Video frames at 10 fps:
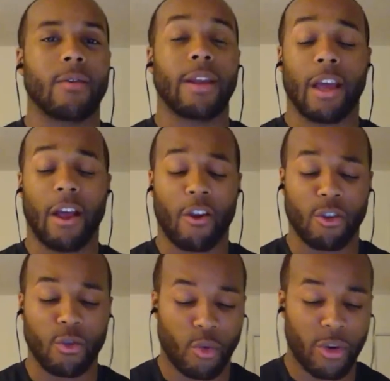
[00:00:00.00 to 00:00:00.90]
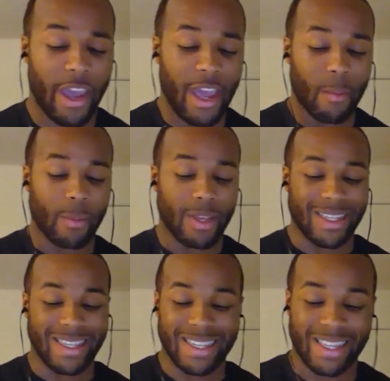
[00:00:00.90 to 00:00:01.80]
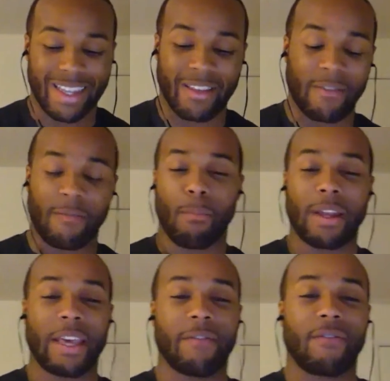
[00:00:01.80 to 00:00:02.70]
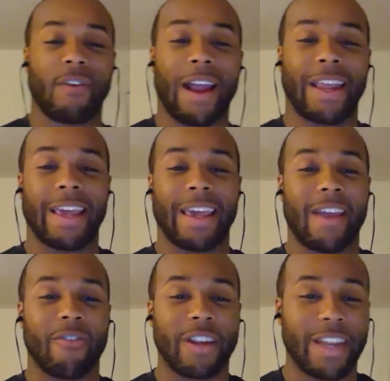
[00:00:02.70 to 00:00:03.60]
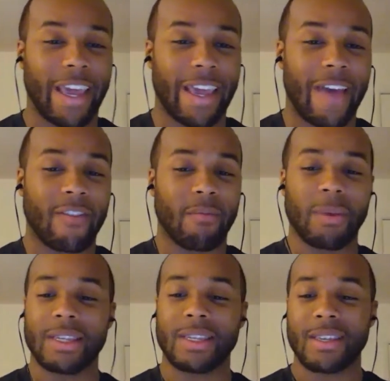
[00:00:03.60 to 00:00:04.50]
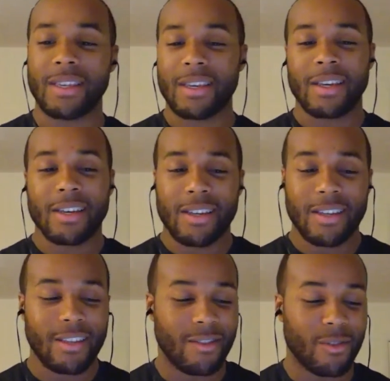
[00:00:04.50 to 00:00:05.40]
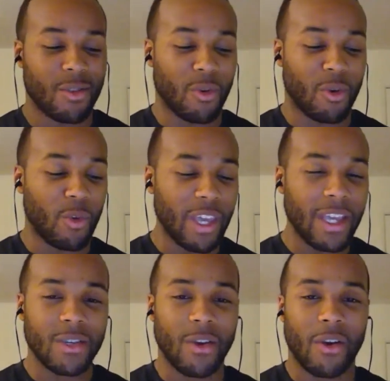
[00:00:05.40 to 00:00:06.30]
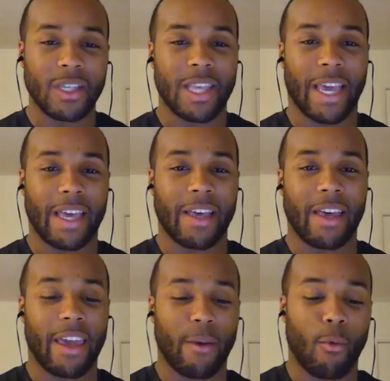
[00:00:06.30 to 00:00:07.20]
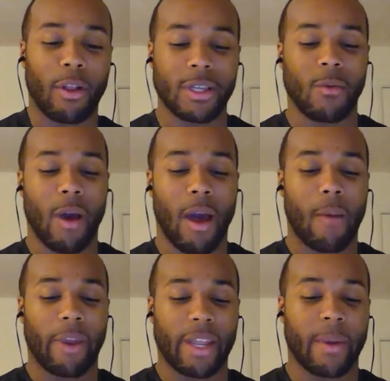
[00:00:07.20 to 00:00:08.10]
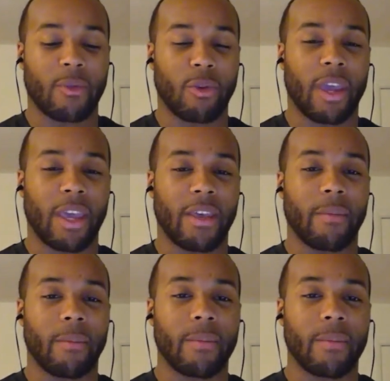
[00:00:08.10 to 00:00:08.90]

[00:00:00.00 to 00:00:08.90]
Now, are you 3 a.m. consistent Monday, Friday, every day? Haven't missed 3 weeks, or is it like a once in a while waking up at 3 a.m.?